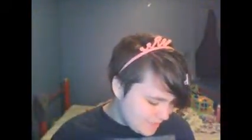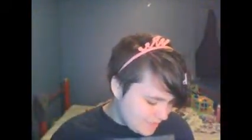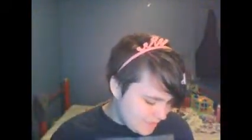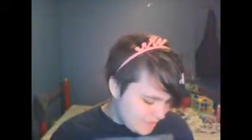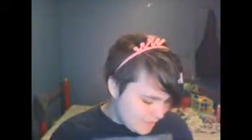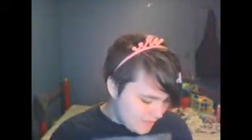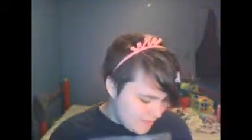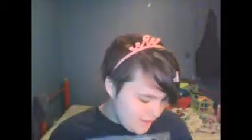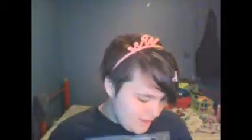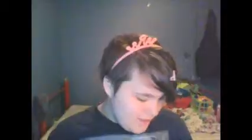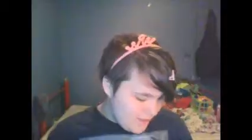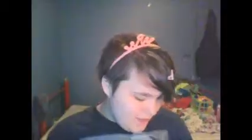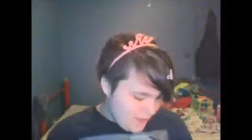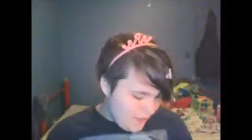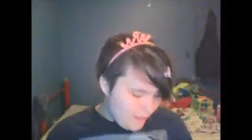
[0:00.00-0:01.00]
is the,
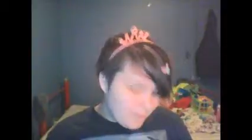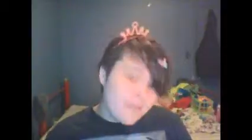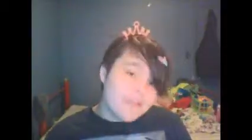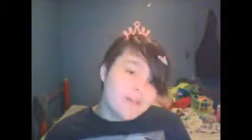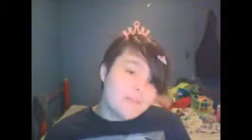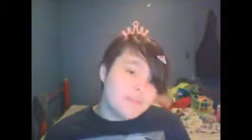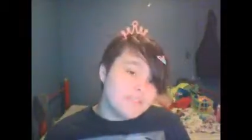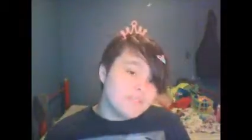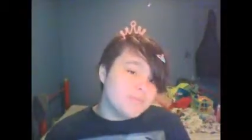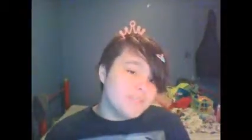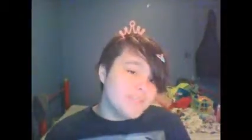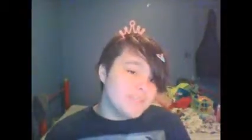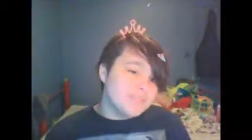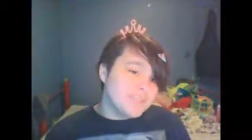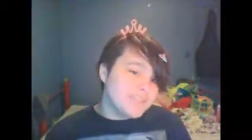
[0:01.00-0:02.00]
I'm going to
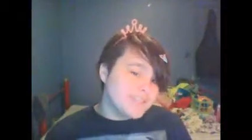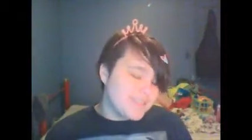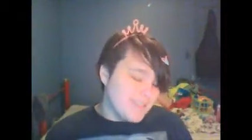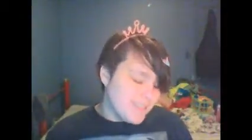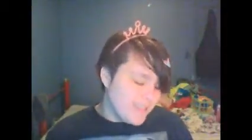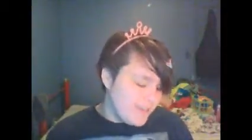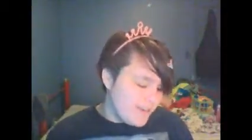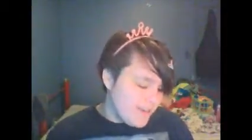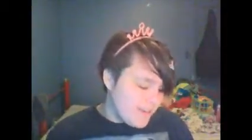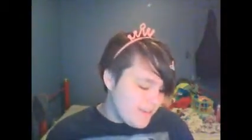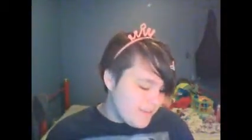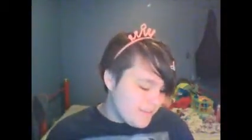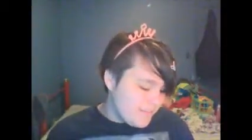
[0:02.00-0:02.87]
mispronounce this again,